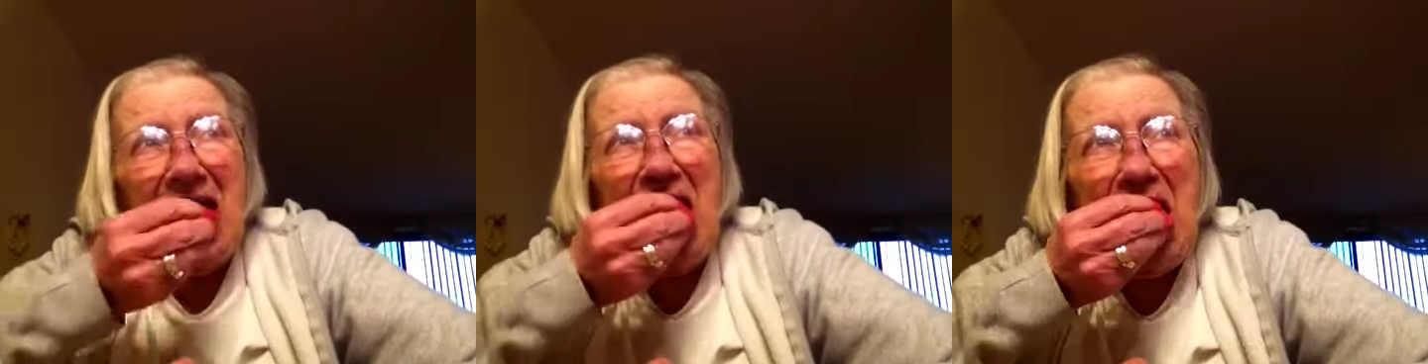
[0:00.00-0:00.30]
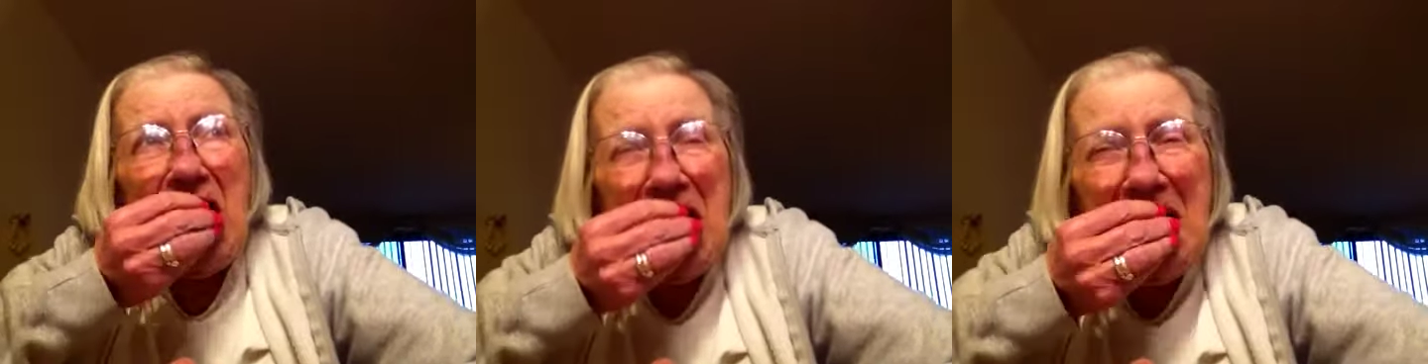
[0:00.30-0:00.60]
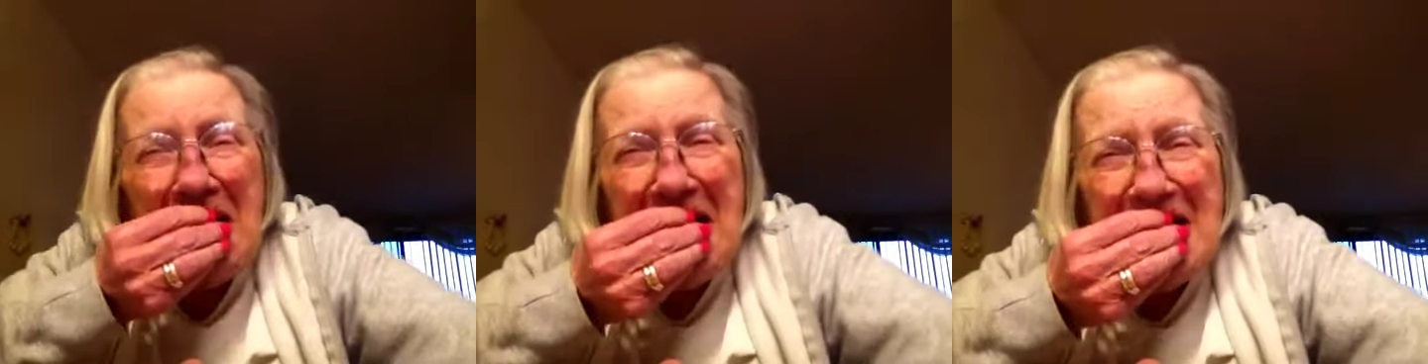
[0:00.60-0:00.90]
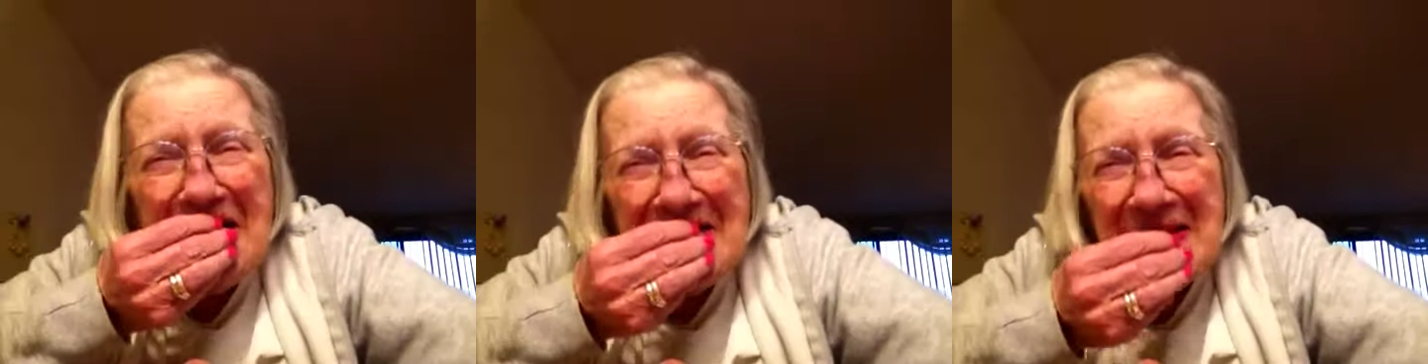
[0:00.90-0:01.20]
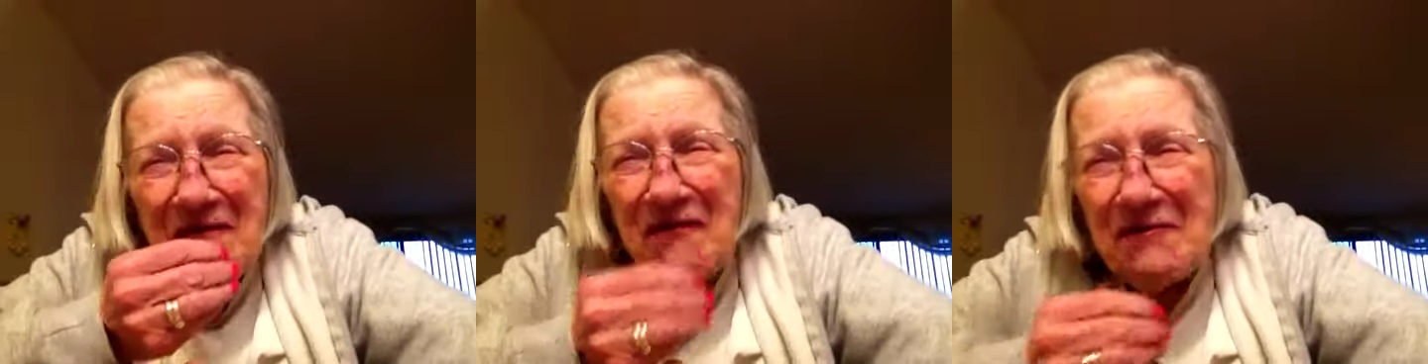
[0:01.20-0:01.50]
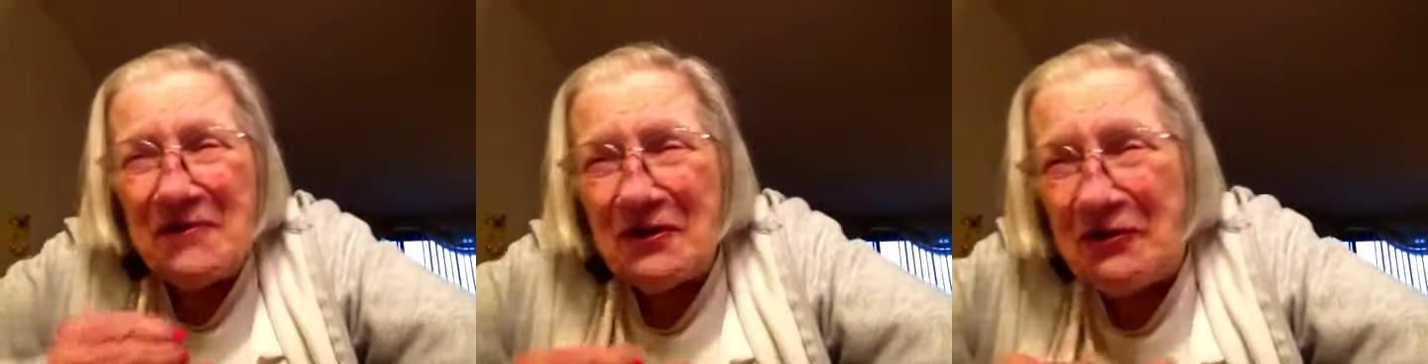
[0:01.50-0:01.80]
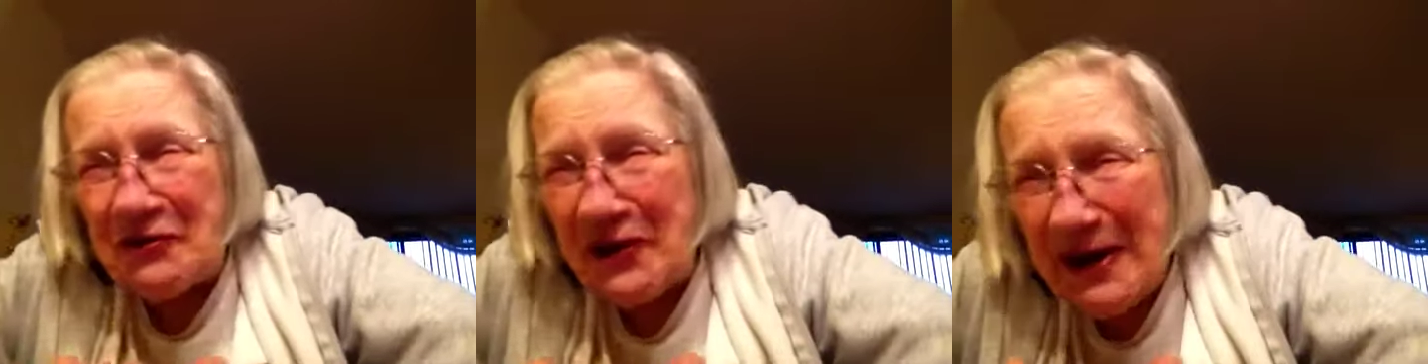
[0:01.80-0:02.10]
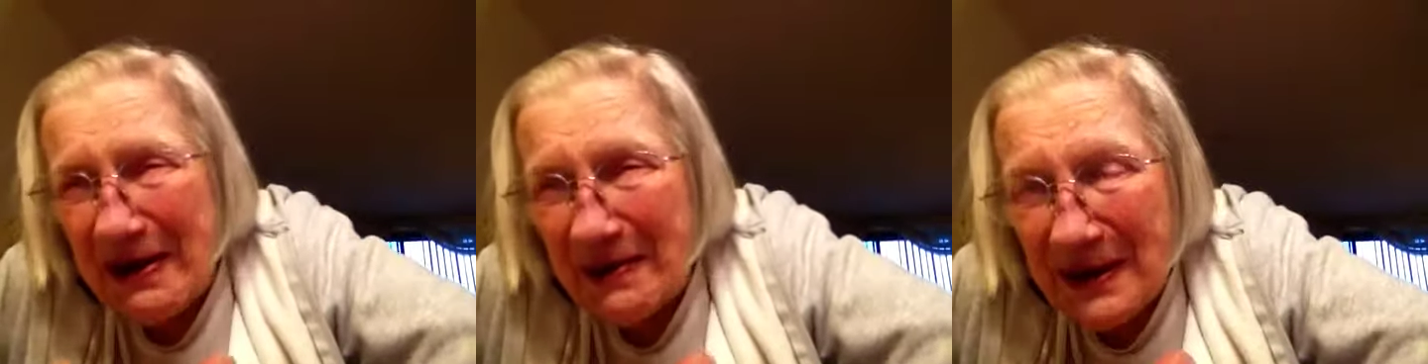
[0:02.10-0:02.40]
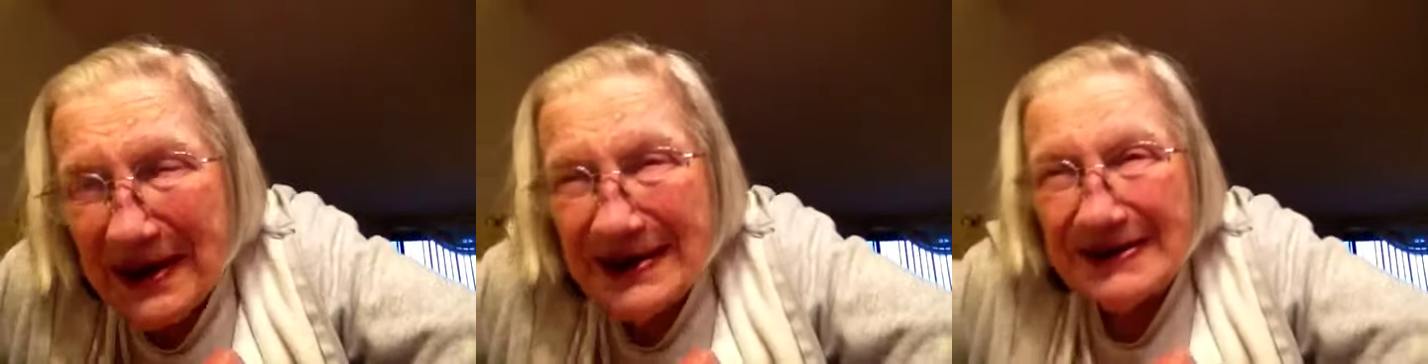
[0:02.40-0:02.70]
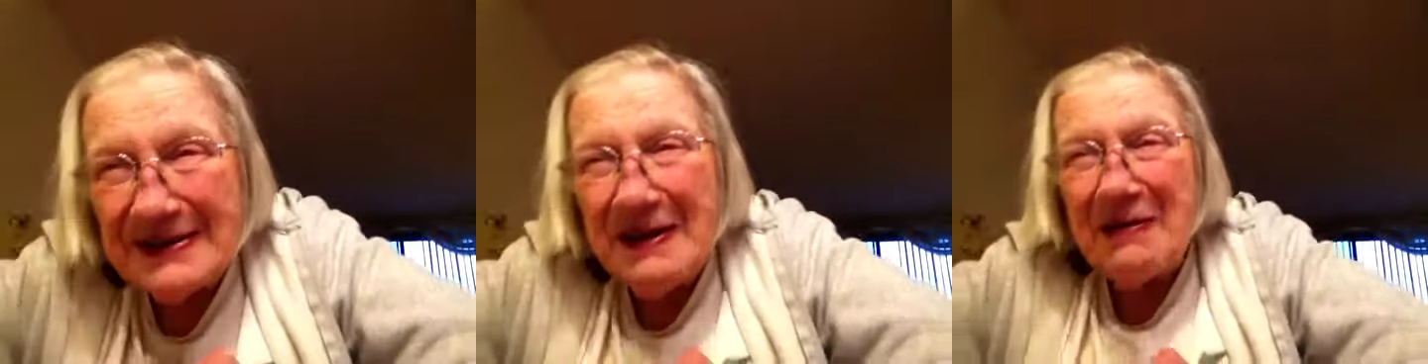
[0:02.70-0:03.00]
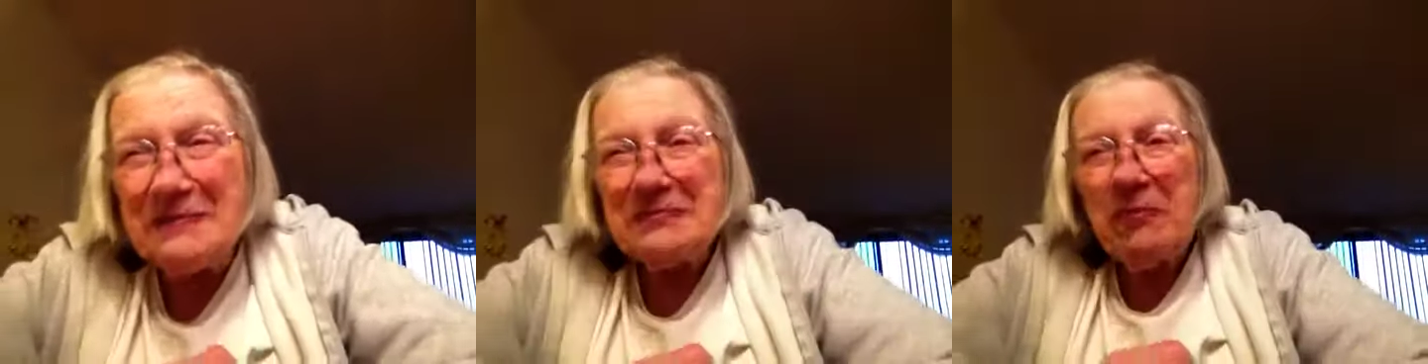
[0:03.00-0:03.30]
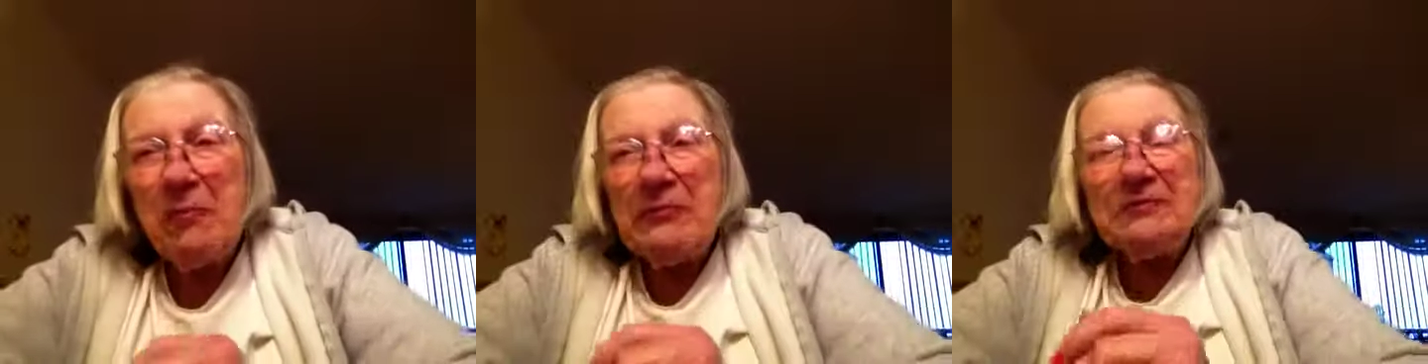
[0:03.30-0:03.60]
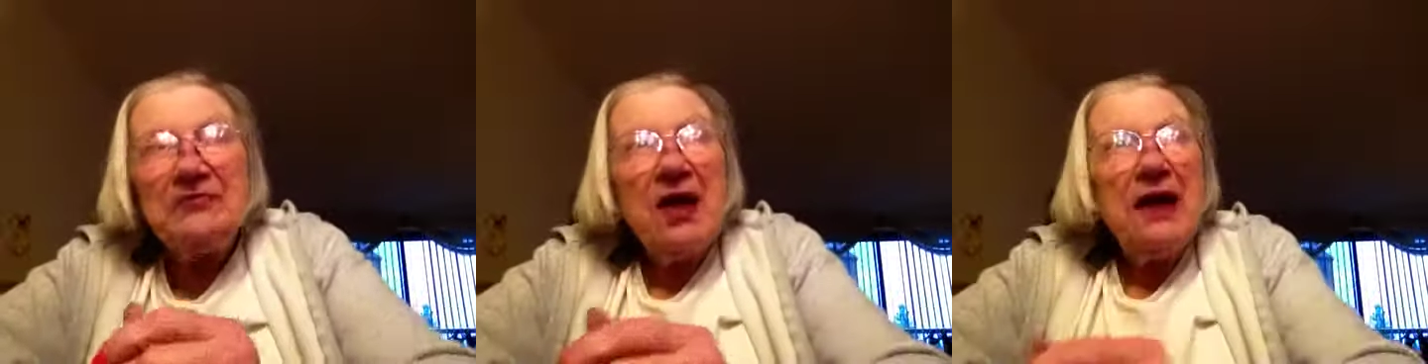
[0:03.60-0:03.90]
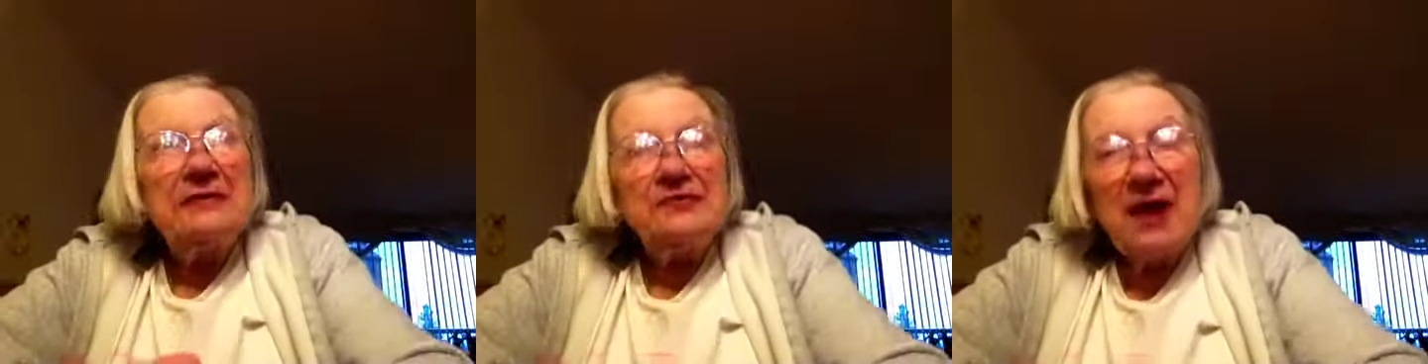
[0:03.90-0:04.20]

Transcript: crib. from the crib. with my homies.